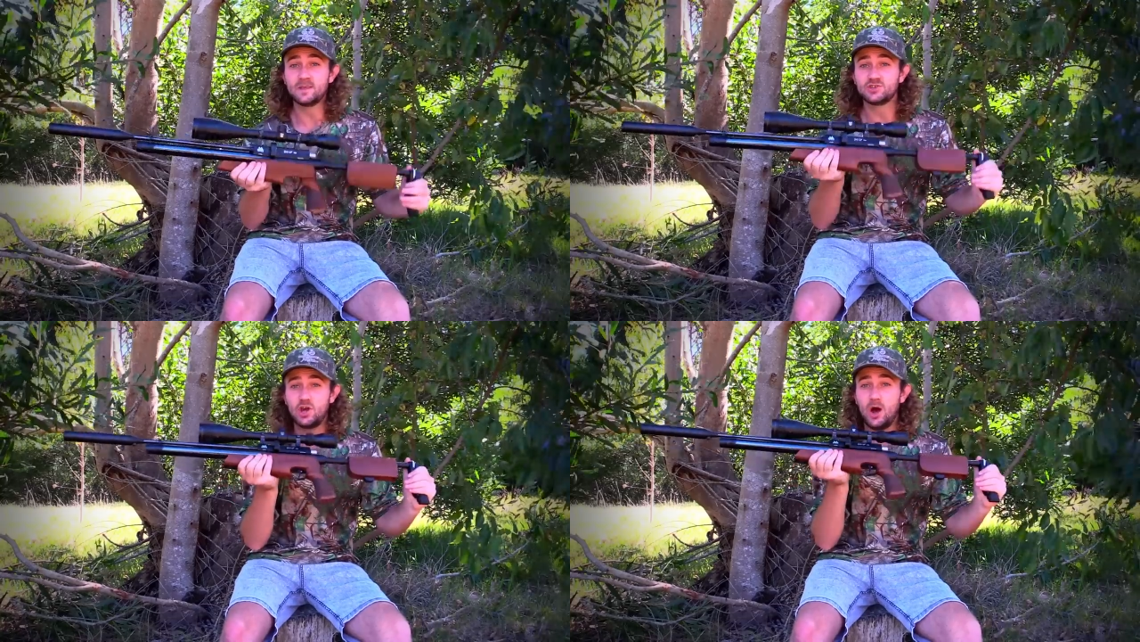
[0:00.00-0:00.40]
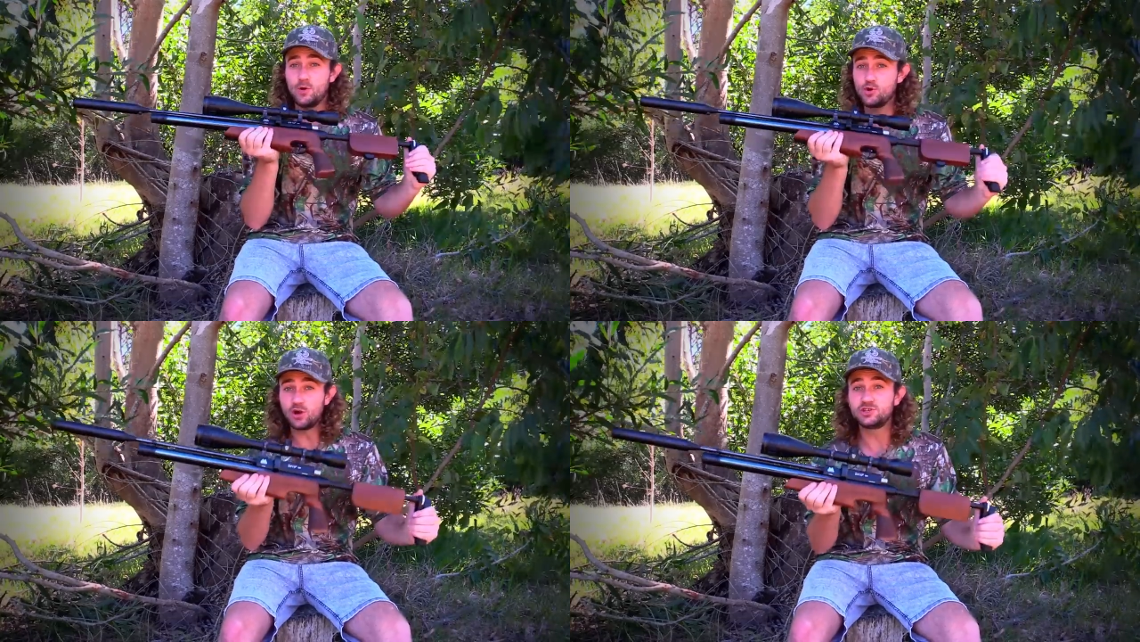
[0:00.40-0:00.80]
So I
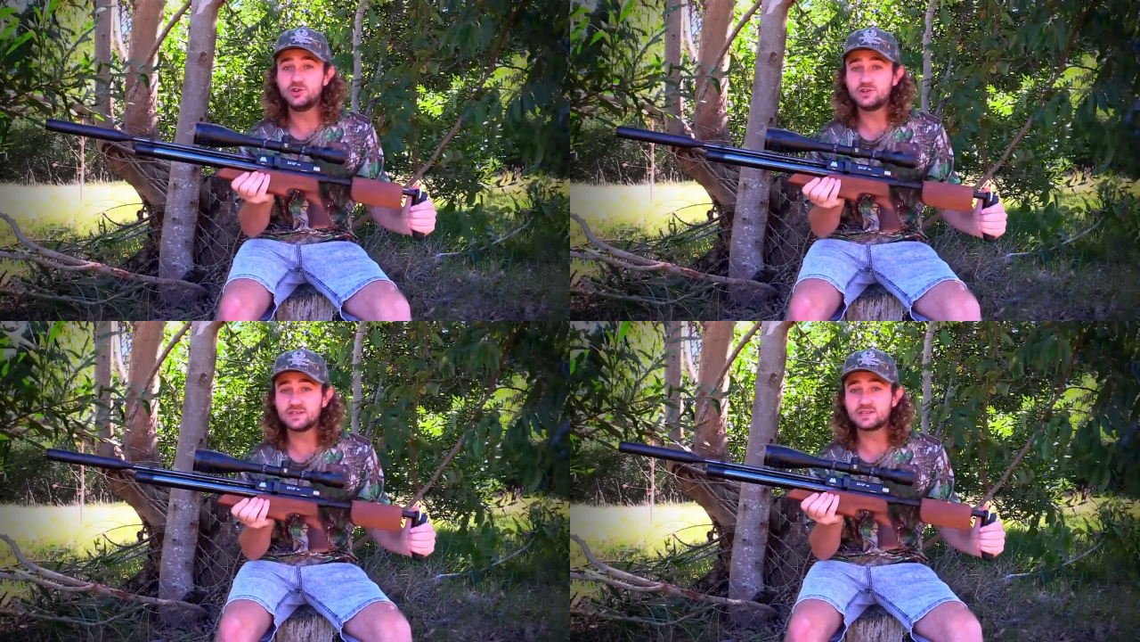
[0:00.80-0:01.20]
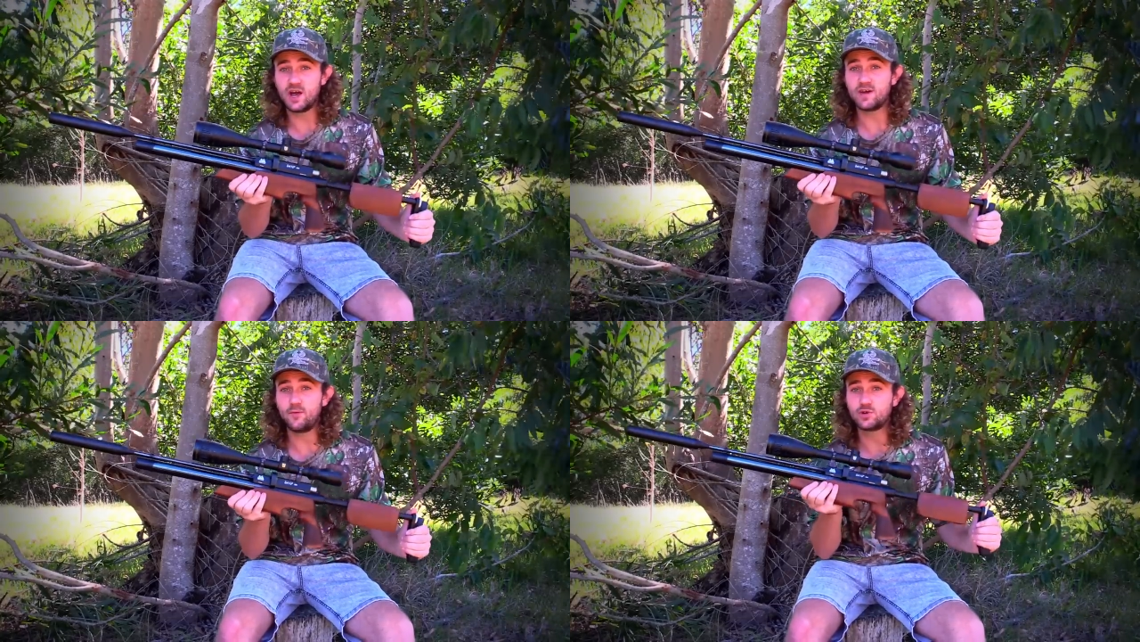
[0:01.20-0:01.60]
would not use this
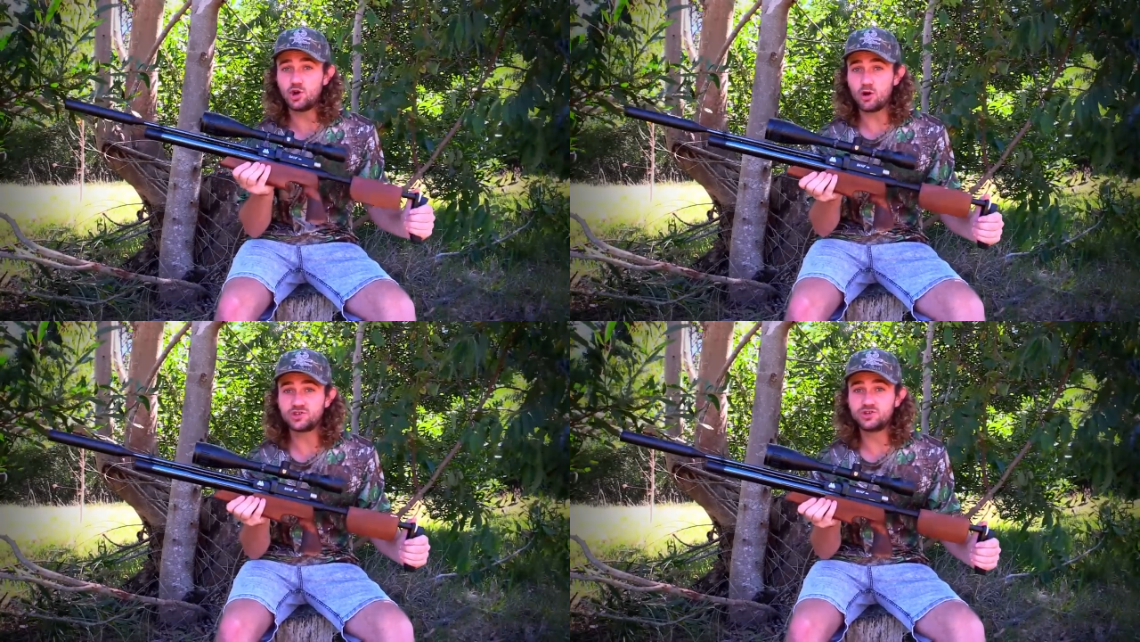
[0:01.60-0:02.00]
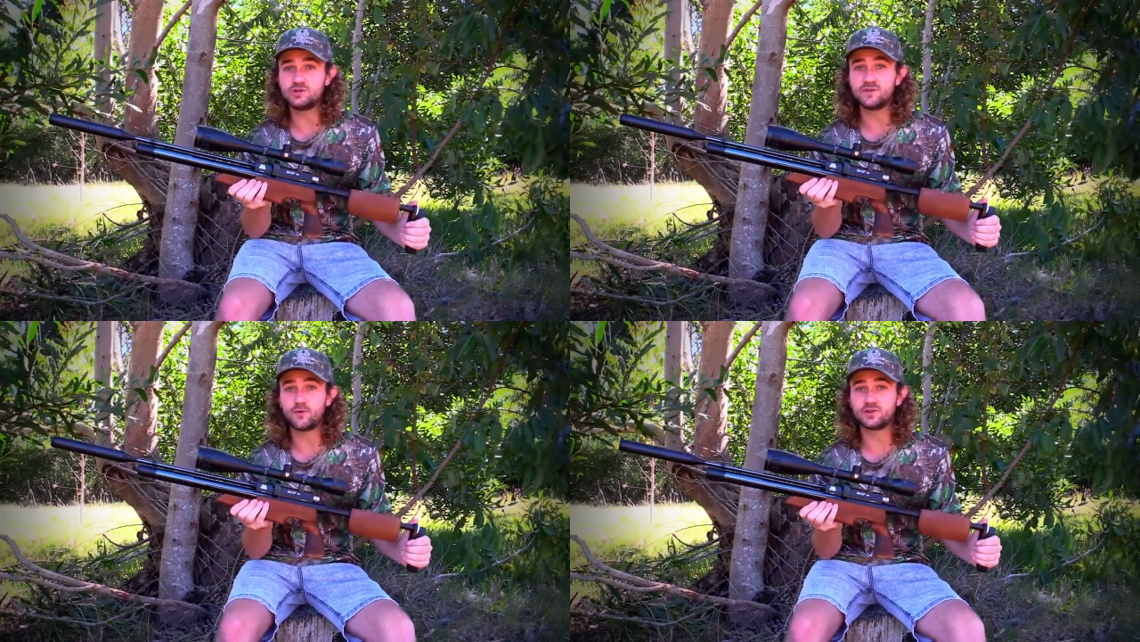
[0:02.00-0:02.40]
gun for target
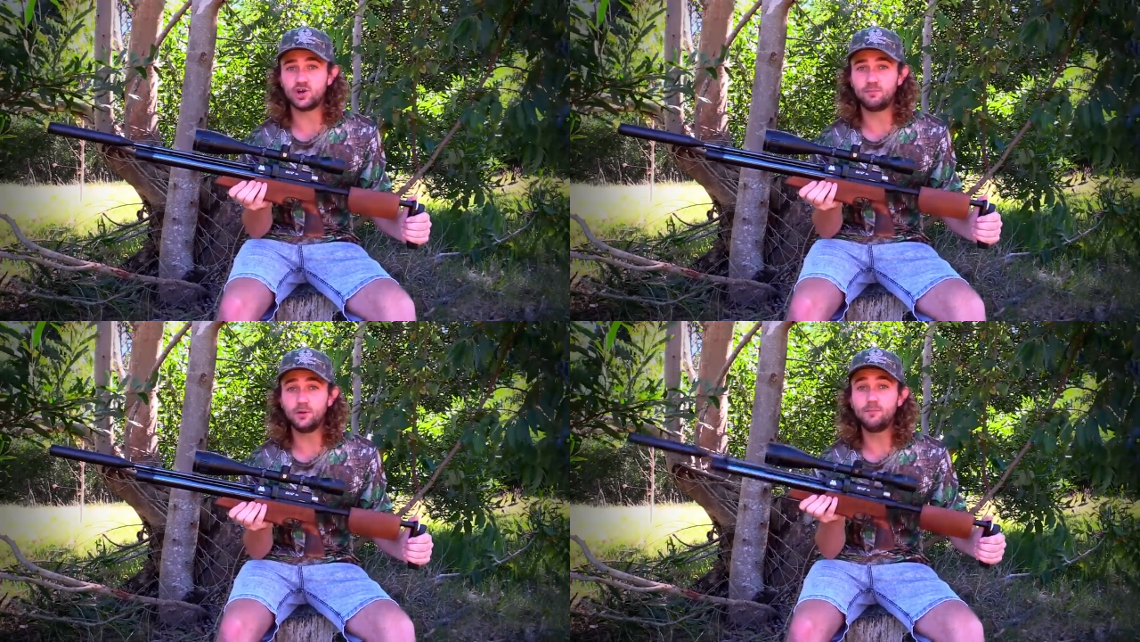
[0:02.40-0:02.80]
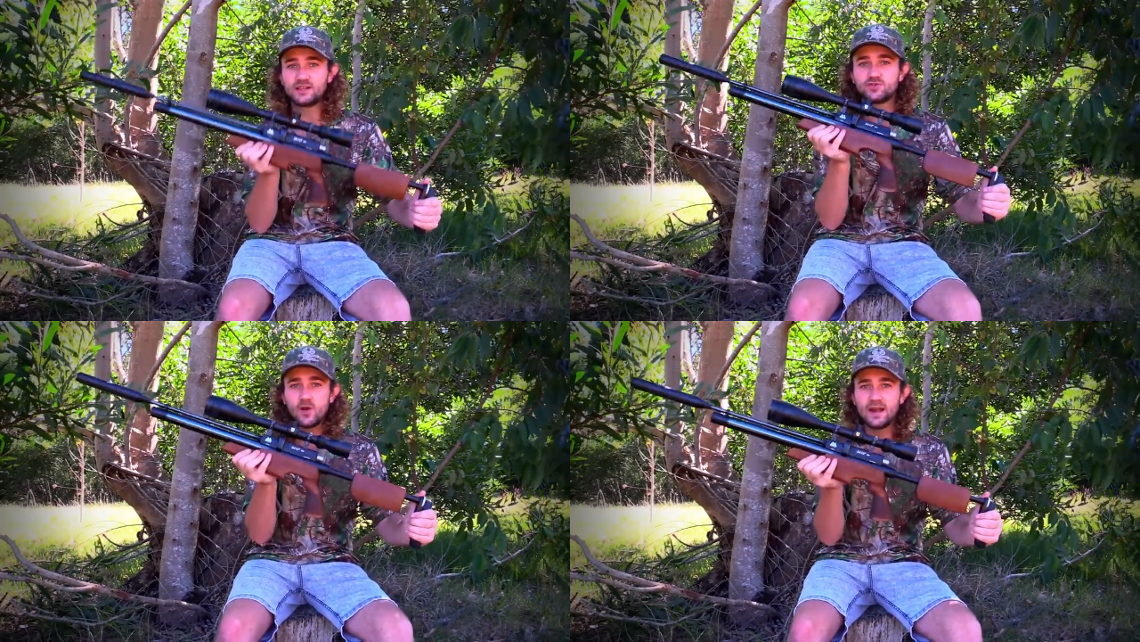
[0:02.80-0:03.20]
shooting, for example,
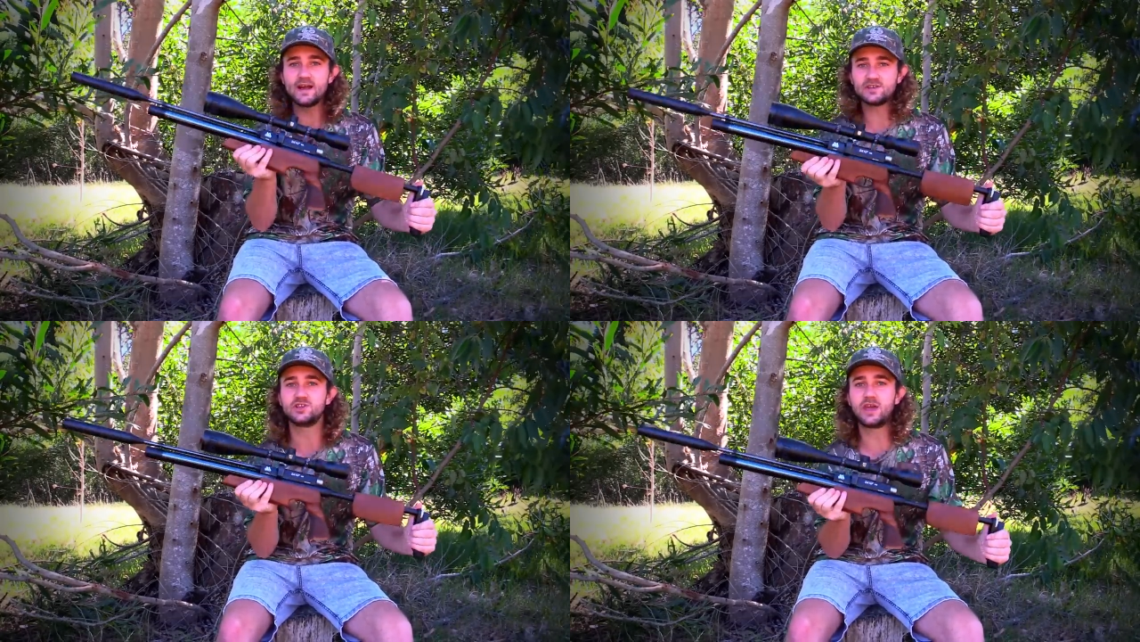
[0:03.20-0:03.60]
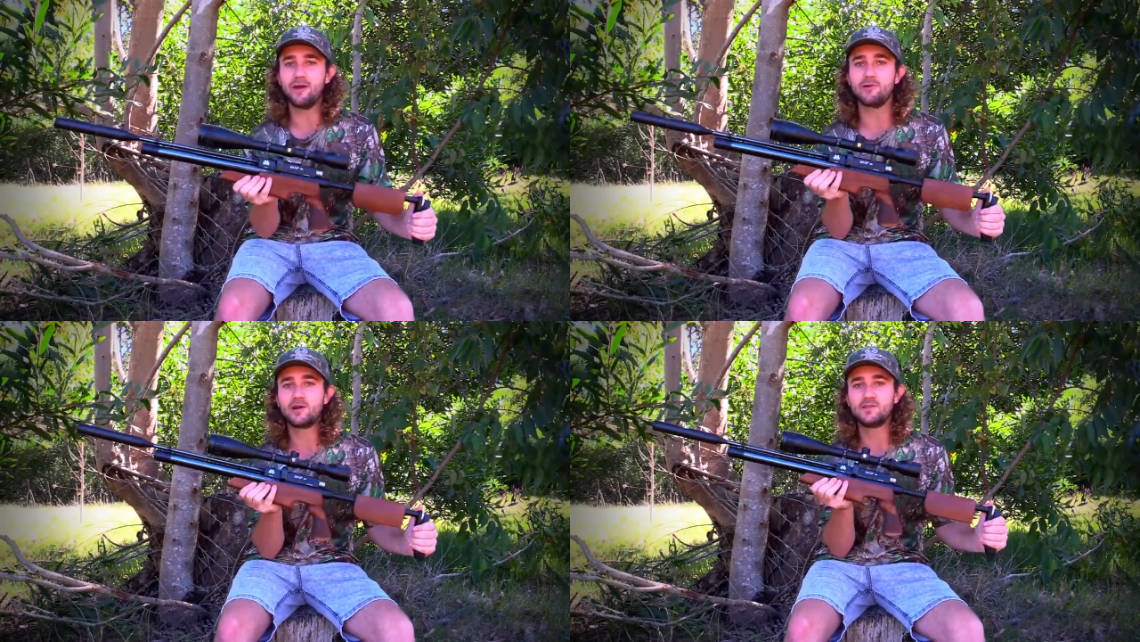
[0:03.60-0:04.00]
but it's really nice to
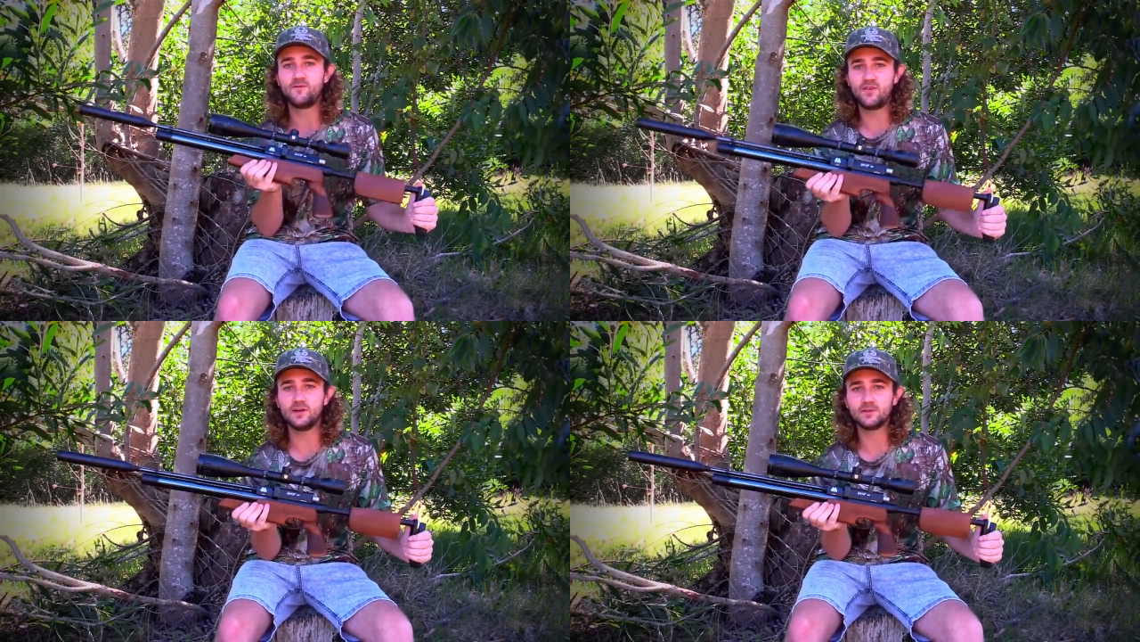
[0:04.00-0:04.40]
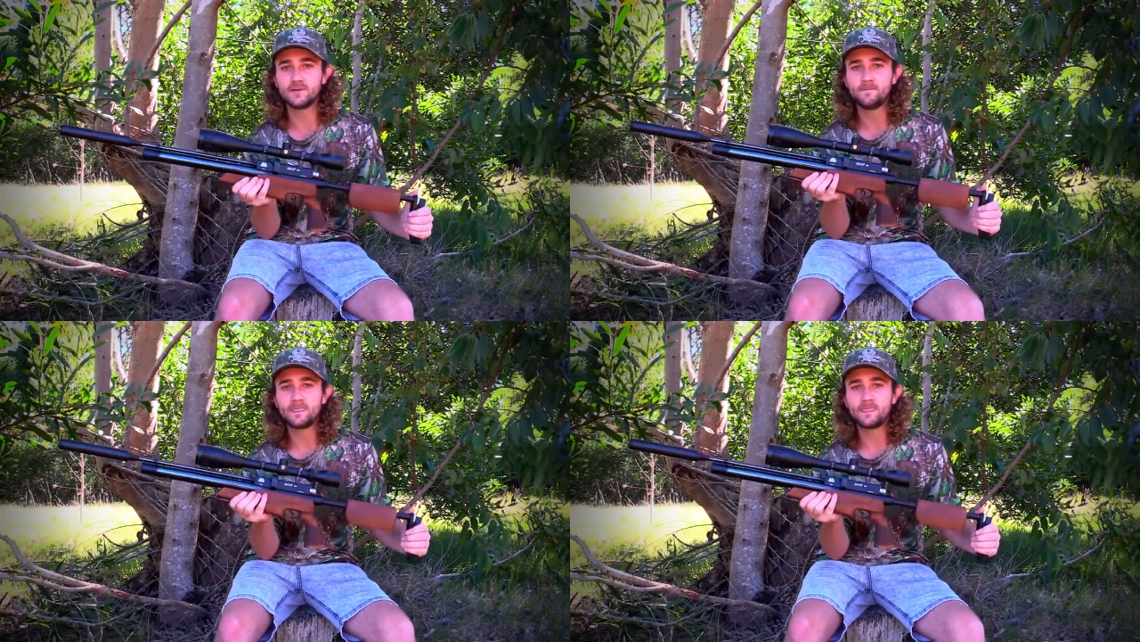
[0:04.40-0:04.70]
carry around in the field.